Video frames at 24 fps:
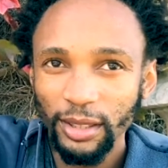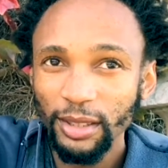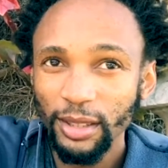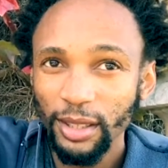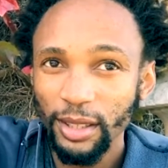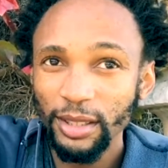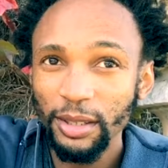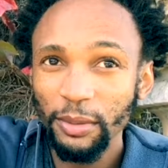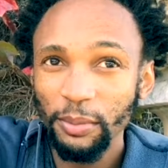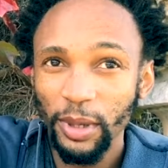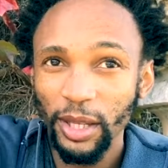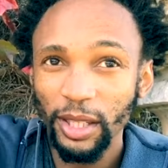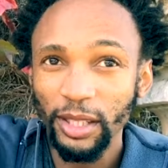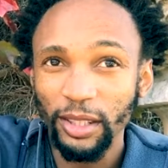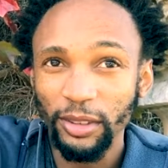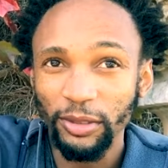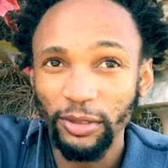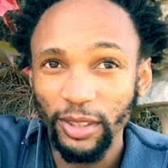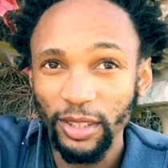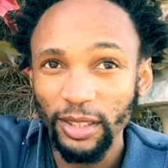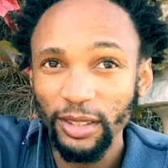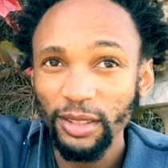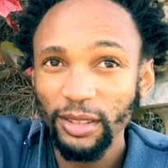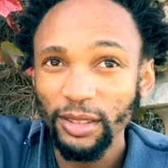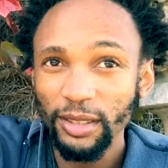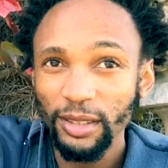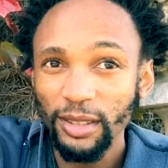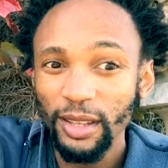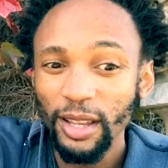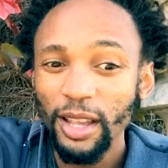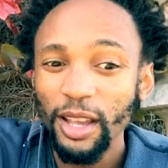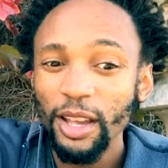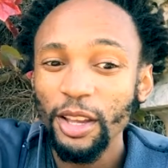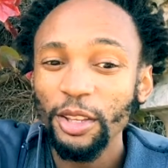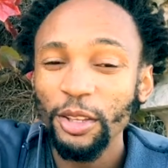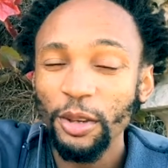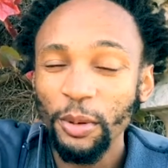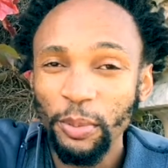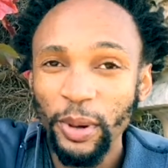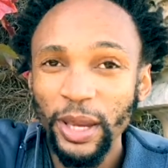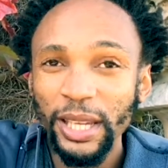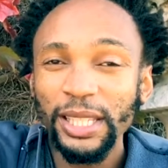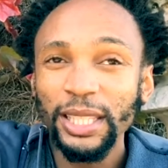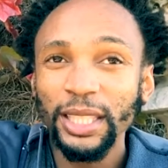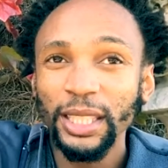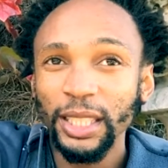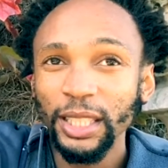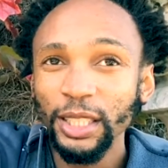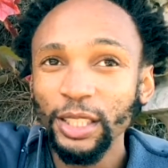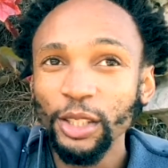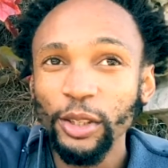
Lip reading: that's a big difference. You're basically